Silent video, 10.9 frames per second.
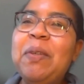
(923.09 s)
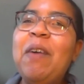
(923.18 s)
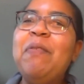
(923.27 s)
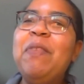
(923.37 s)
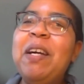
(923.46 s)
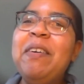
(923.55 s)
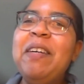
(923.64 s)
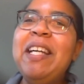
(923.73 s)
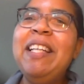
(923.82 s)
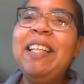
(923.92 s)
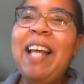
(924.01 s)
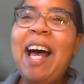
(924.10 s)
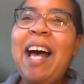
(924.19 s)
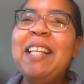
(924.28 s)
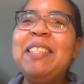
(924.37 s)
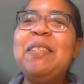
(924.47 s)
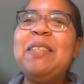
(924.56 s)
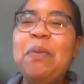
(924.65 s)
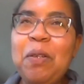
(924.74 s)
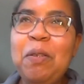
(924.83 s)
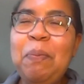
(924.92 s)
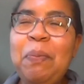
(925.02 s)
Our very last
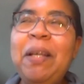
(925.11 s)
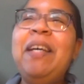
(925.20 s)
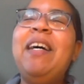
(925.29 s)
group,